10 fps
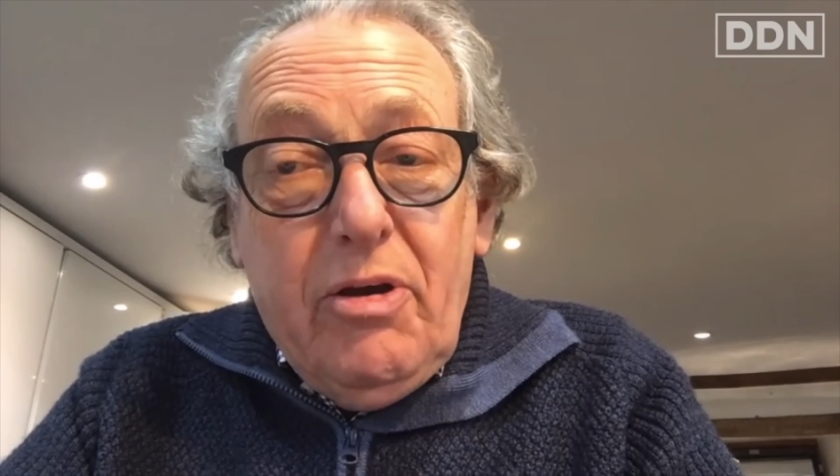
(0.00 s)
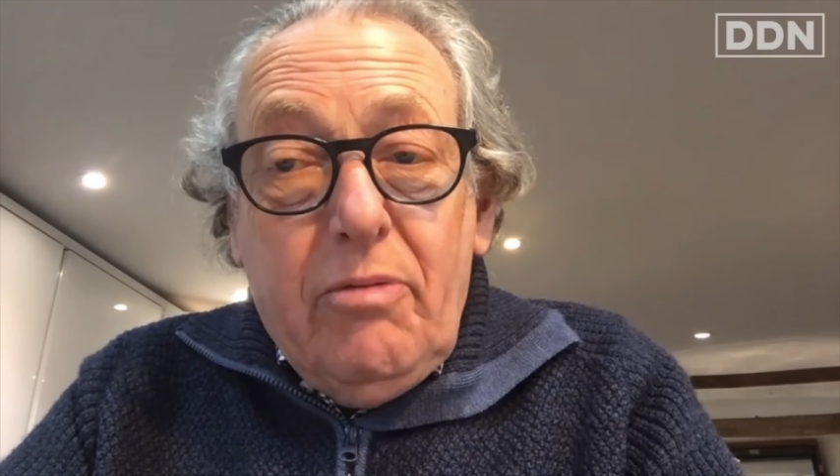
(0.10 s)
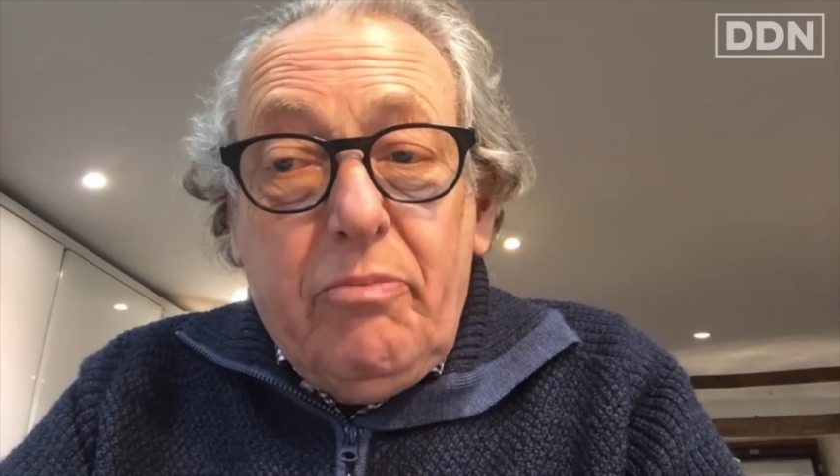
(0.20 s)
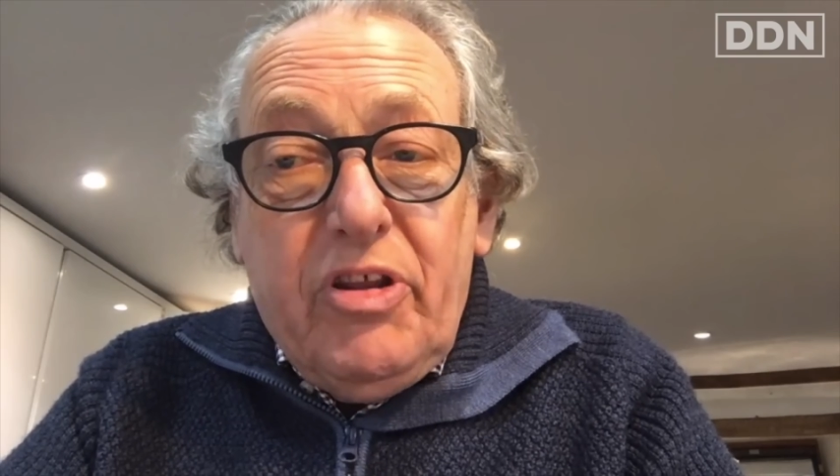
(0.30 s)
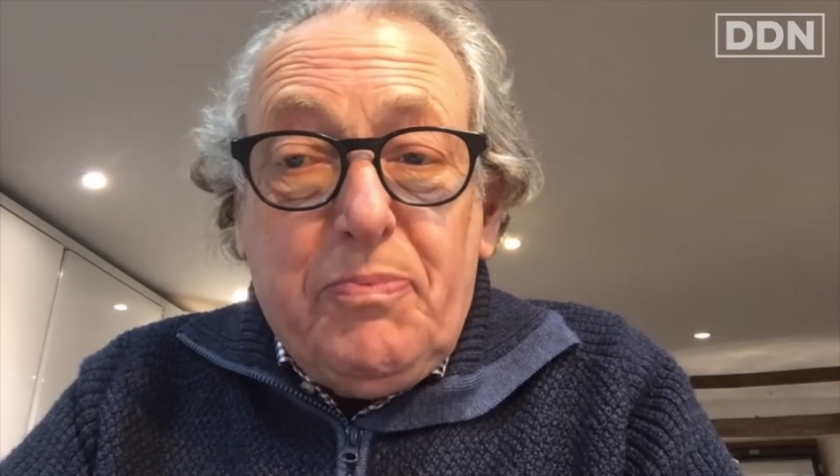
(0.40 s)

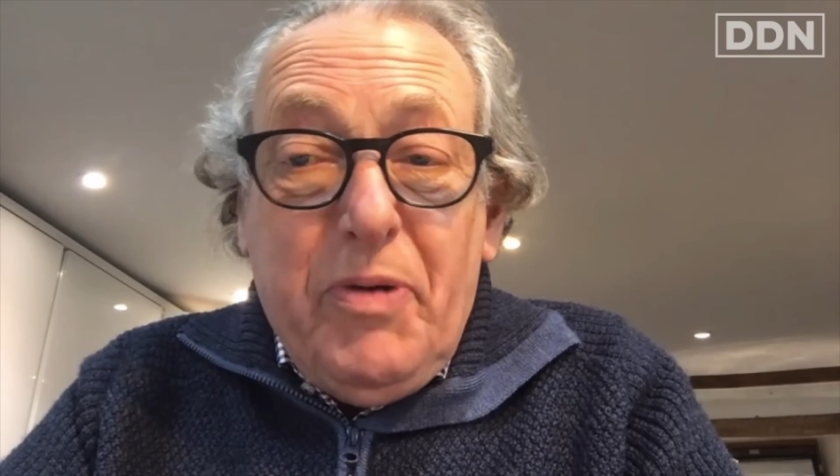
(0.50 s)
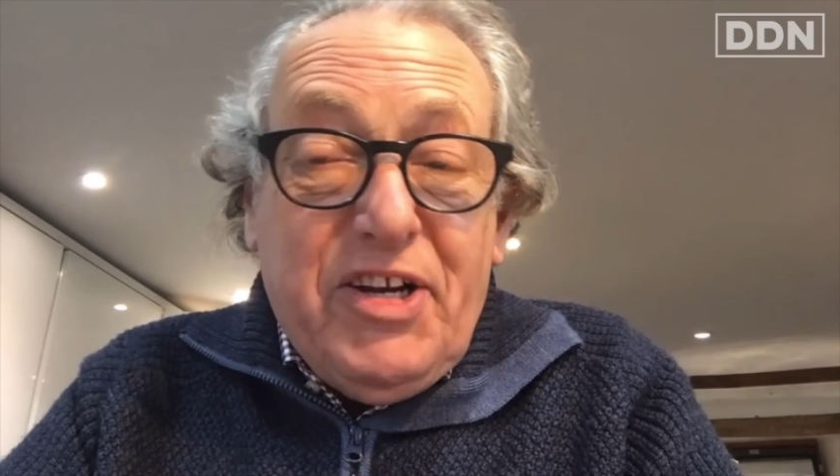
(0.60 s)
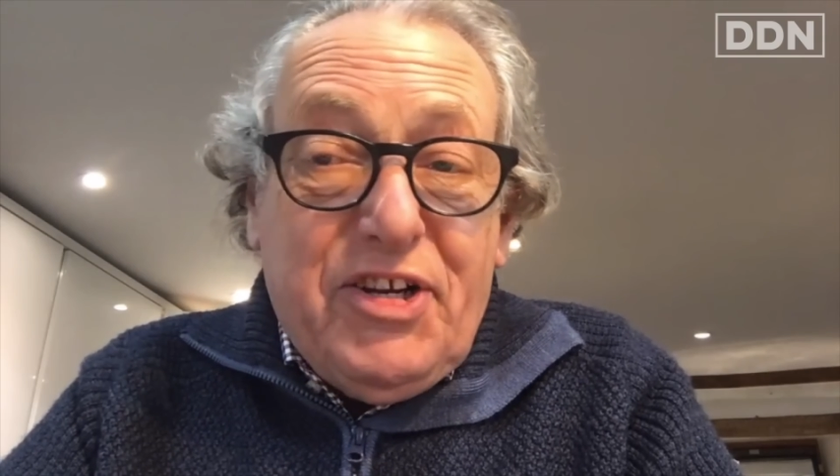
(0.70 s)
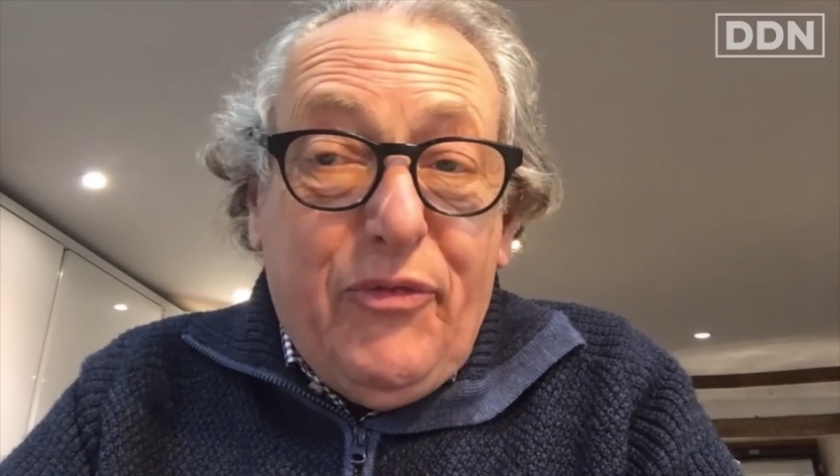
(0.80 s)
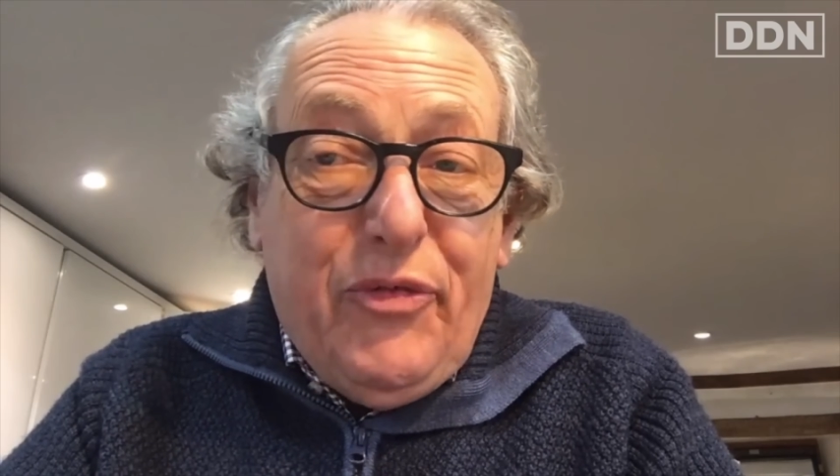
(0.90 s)
But there's
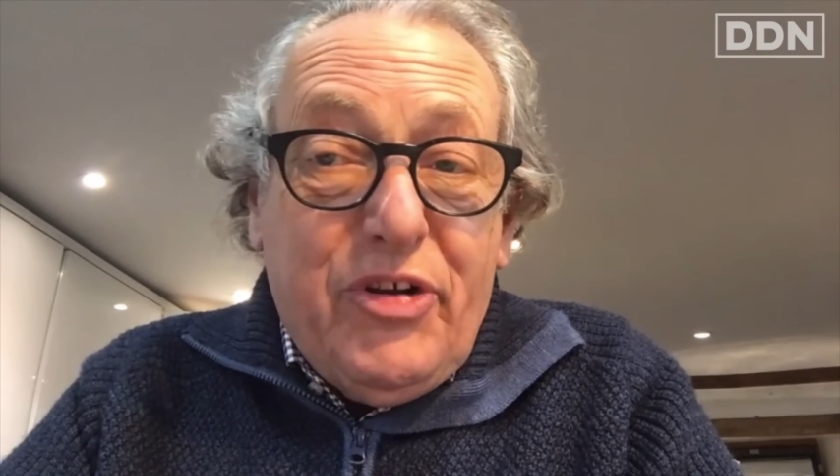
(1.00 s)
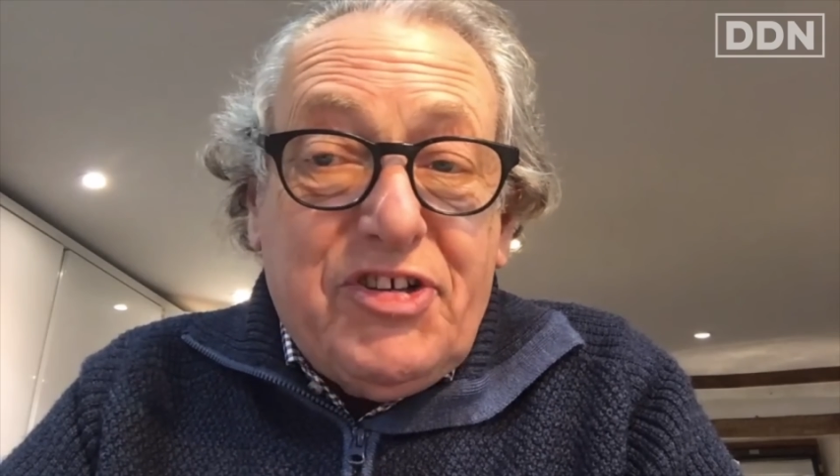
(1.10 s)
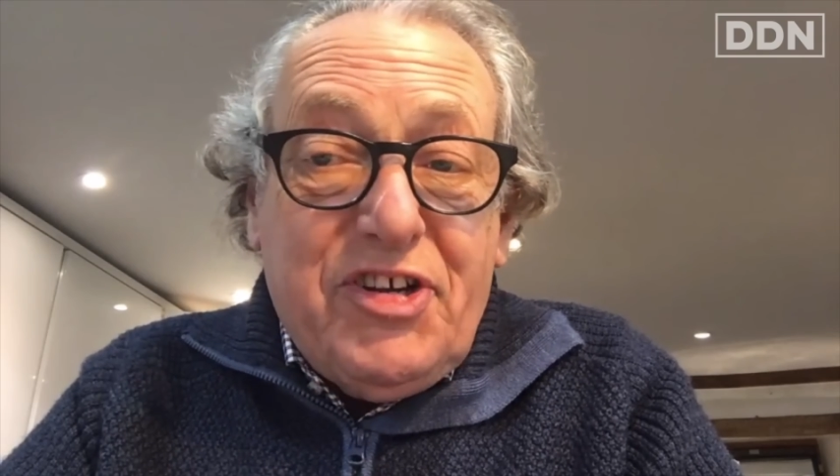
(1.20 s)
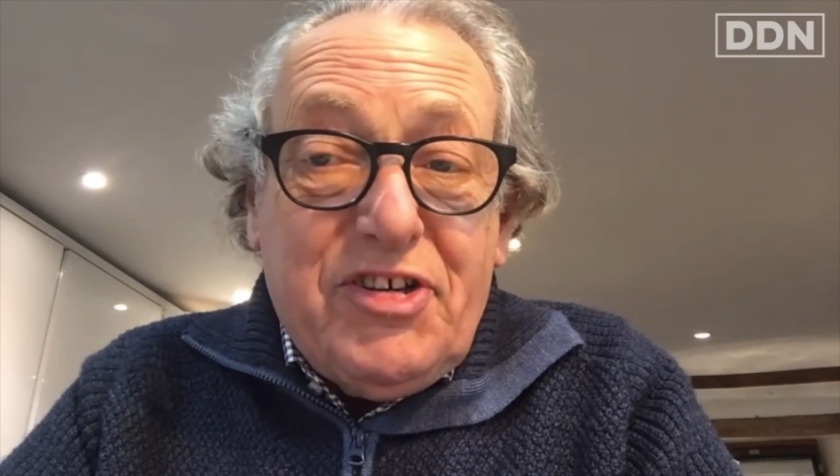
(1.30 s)
big differences